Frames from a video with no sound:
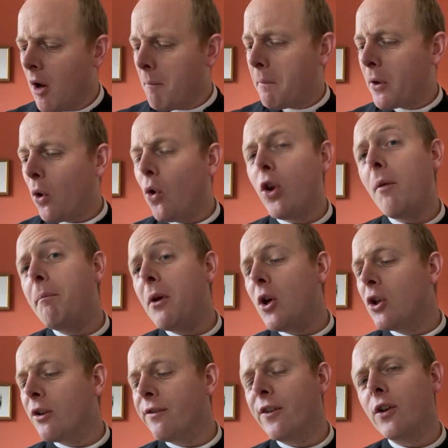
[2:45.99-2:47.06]
But all the
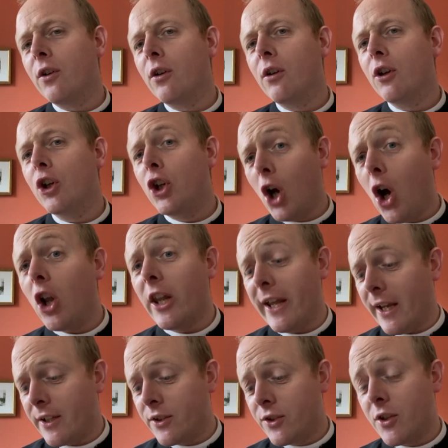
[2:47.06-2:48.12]
beautiful collects,